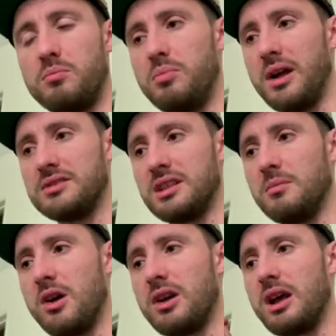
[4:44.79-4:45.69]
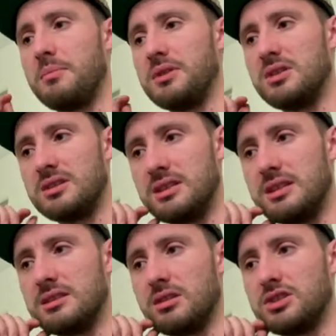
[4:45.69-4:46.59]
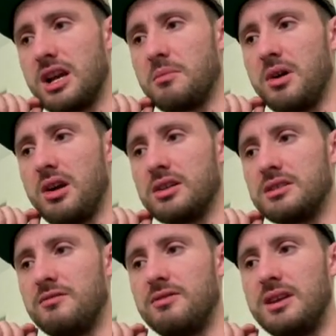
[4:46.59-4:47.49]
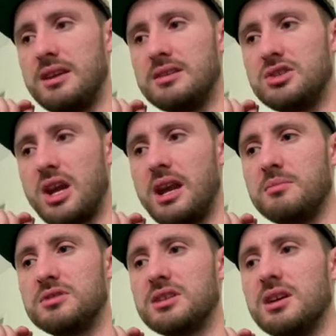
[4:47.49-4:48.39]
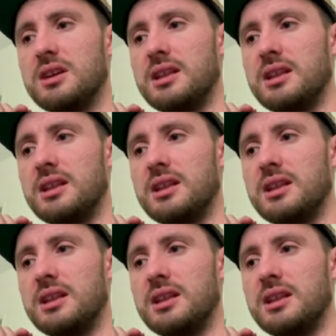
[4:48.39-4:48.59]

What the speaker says: bouncing the market up, and you can see these little check marks and V shapes.